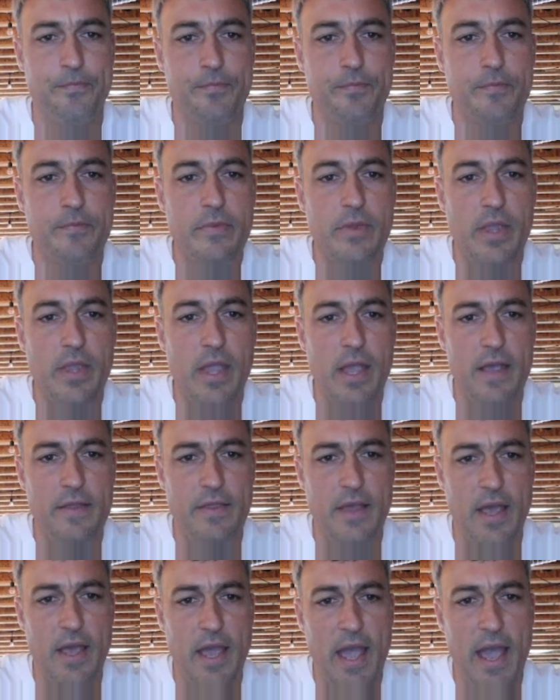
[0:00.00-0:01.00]
and they
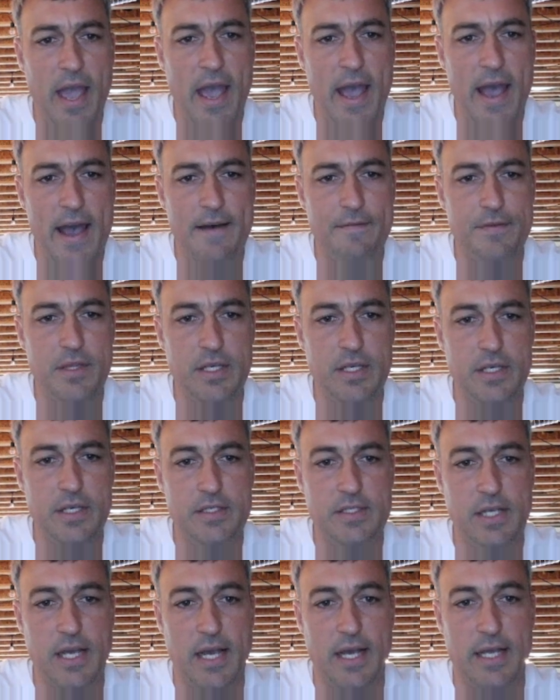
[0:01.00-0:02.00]
have these
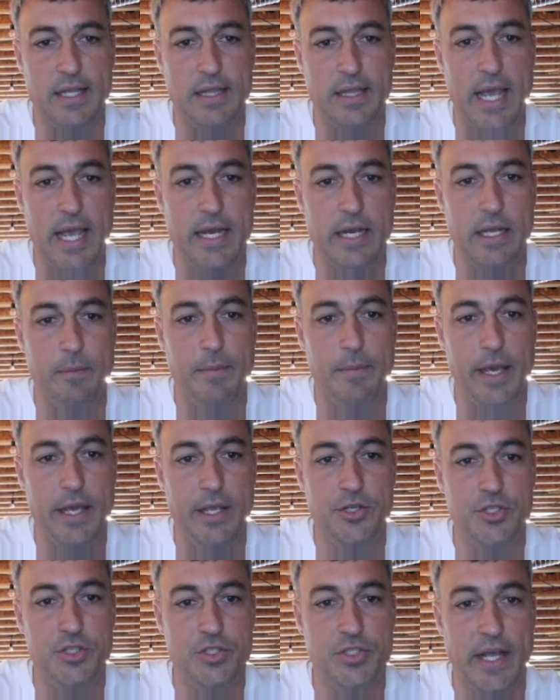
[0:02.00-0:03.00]
landing pages and
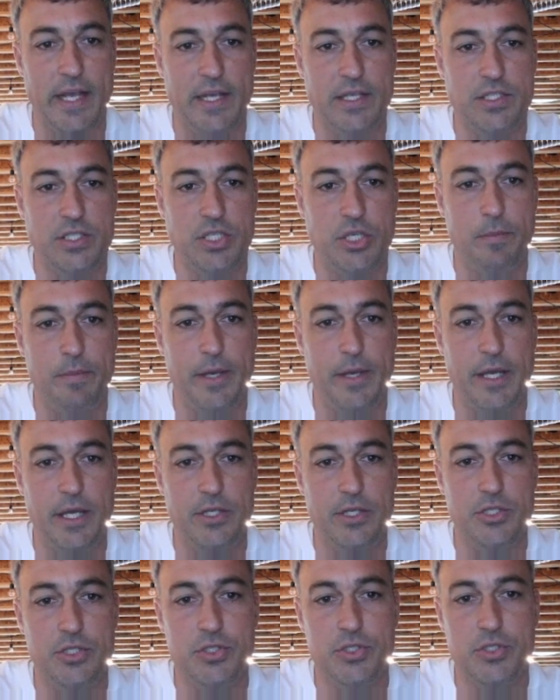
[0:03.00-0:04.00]
SEO pages.